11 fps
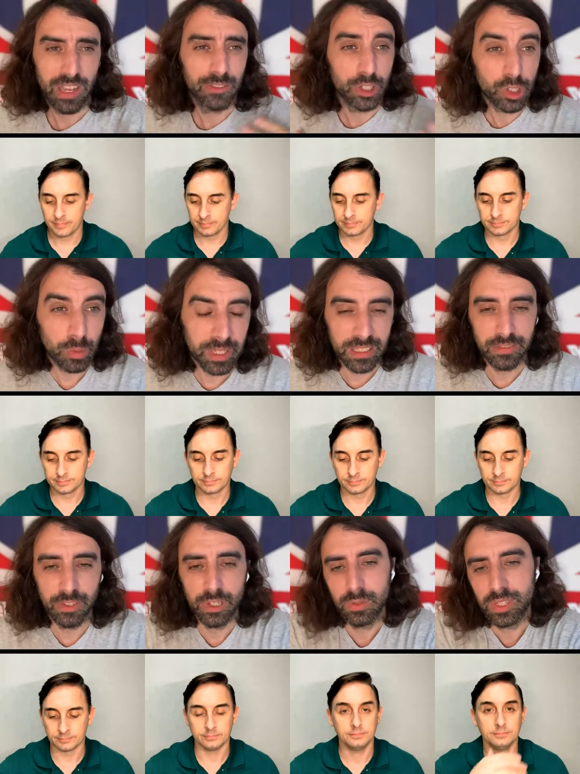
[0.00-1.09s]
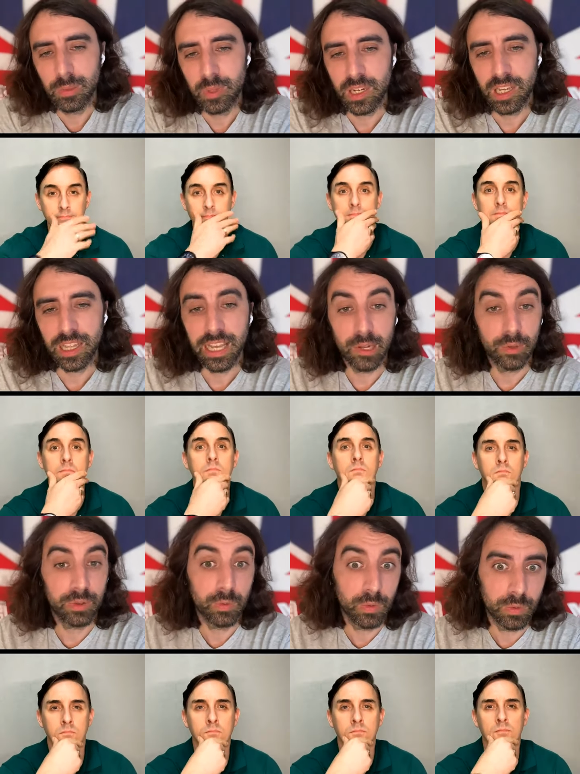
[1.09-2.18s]
Speaker 1: I have a job interview or something like that, I'll
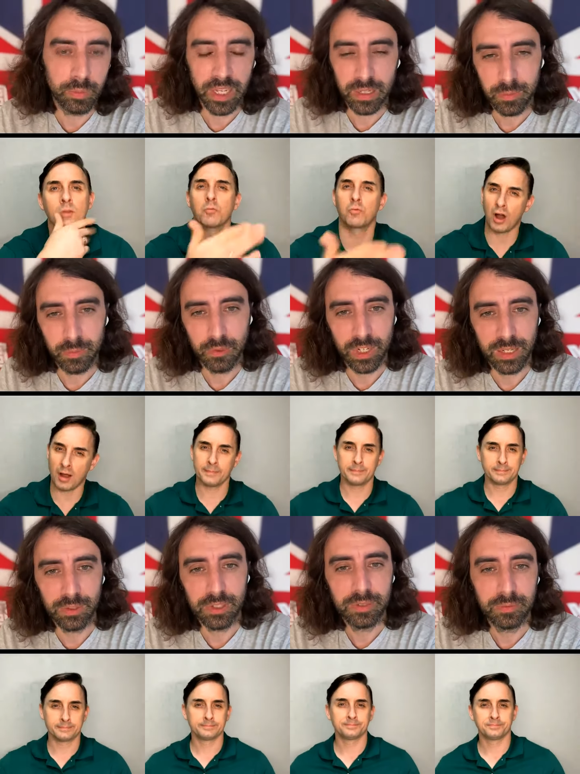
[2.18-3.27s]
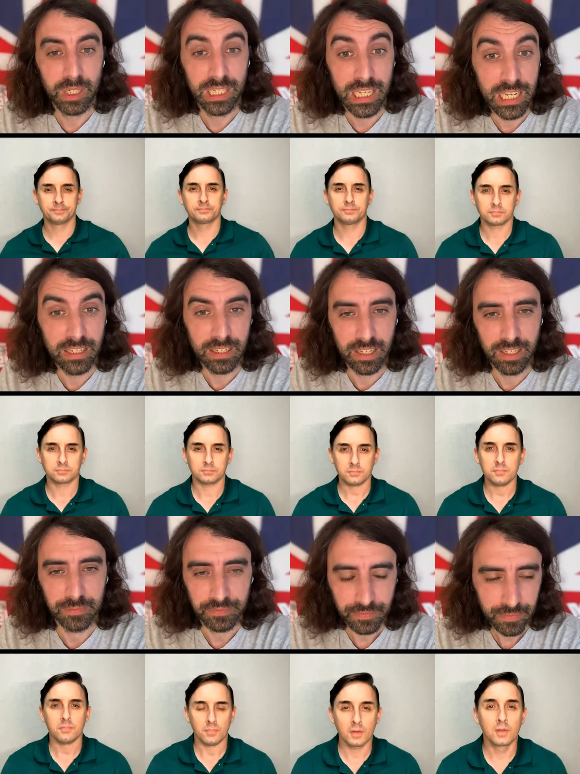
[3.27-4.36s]
think, well, right, I better pronounce my T's here.
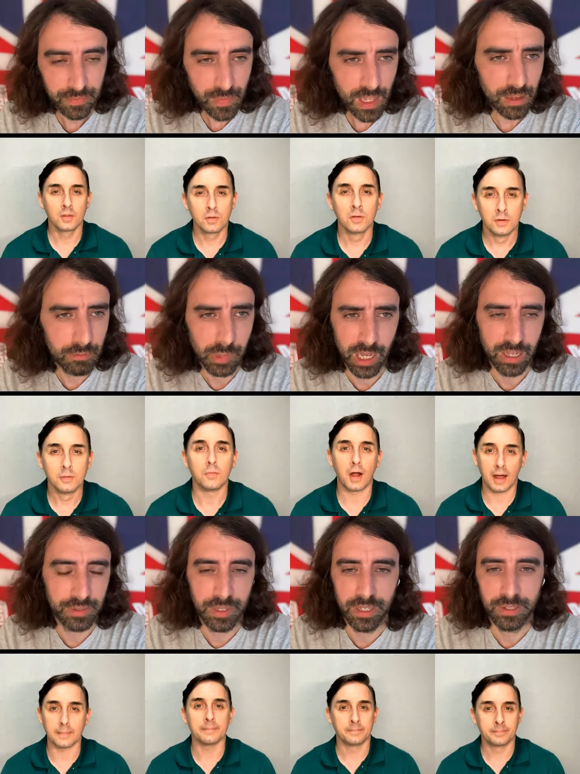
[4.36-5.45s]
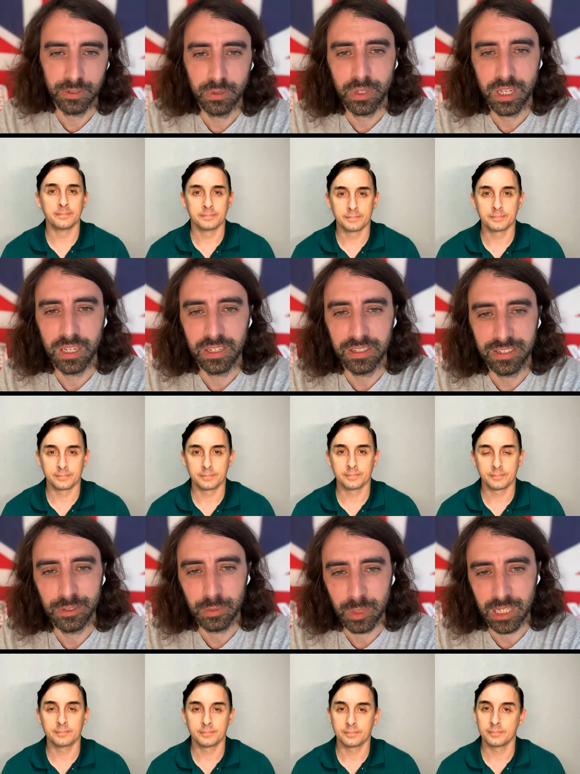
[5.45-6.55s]
Right. But talking
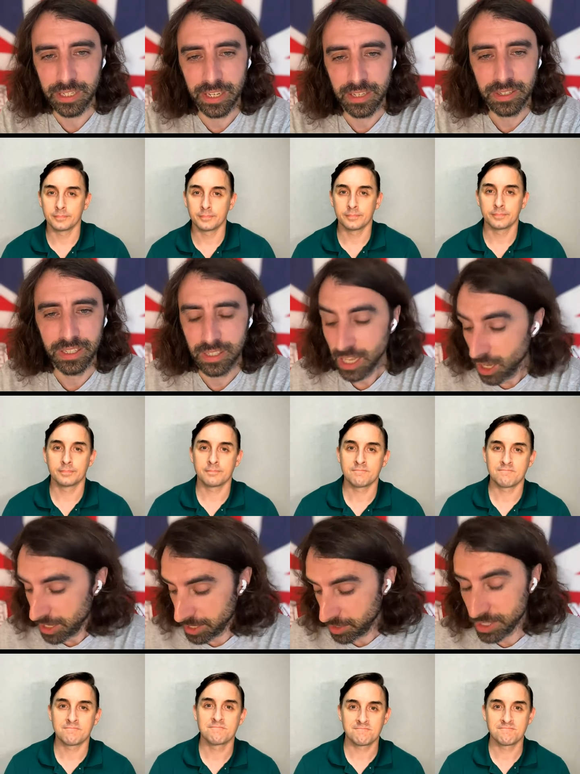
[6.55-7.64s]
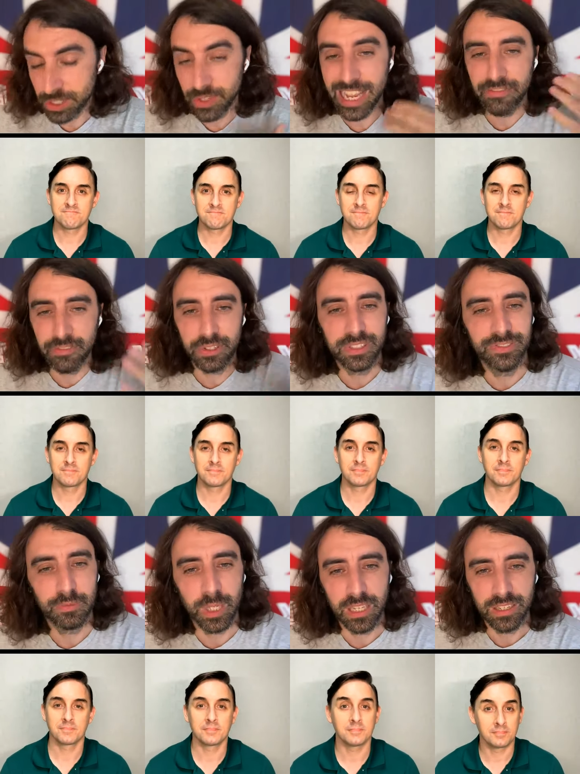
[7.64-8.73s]
normally, yeah. It because it's effort for
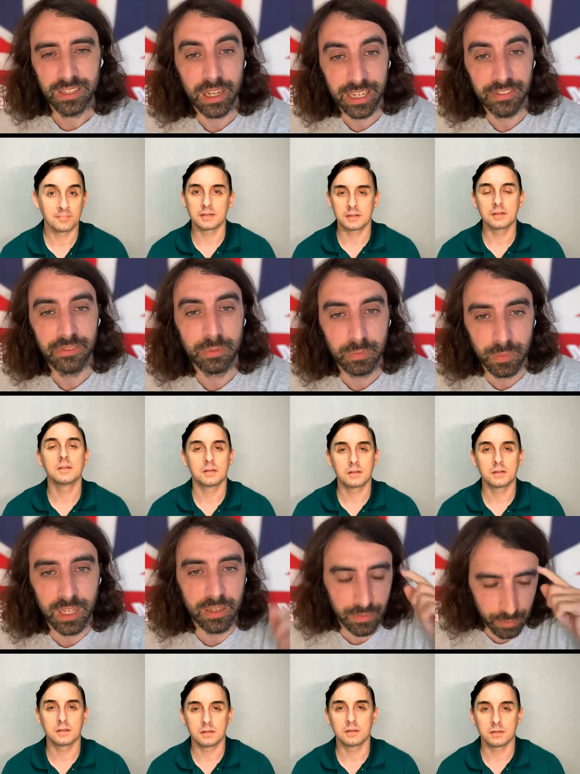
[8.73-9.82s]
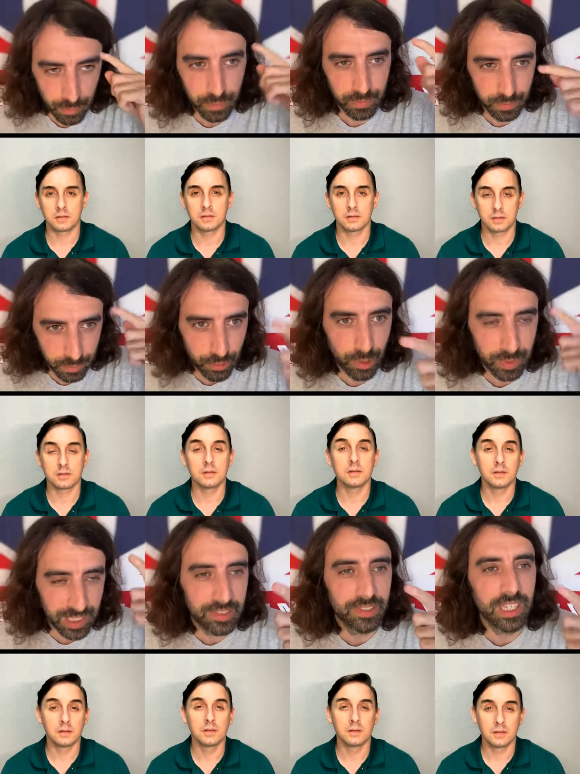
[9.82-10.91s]
me. I have to like properly
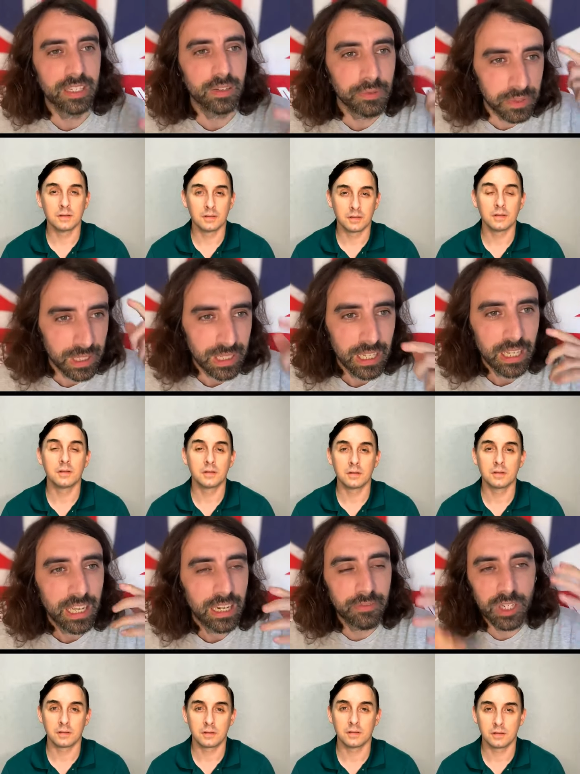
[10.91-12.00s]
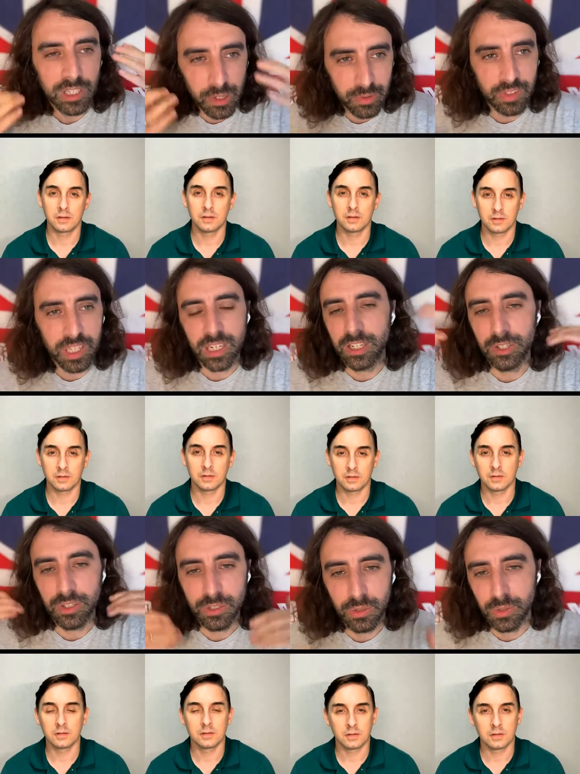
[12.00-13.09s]
think. Um, and if I don't think and I
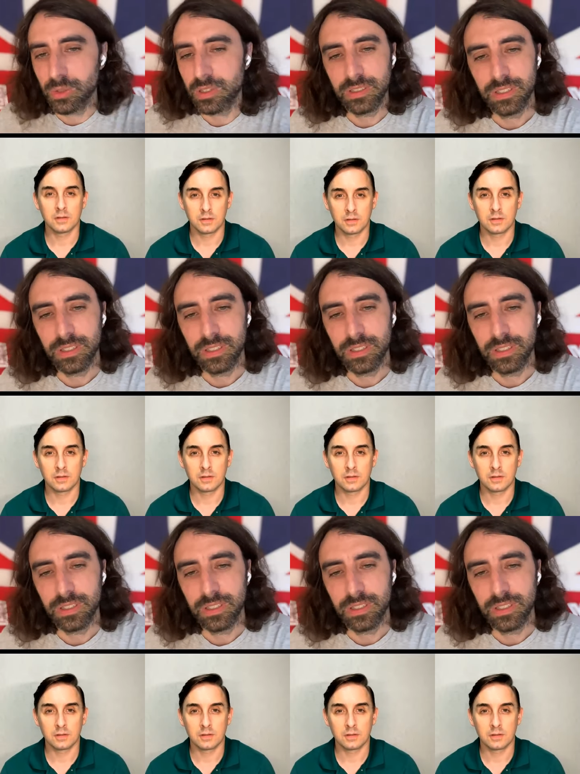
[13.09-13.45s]
just talk,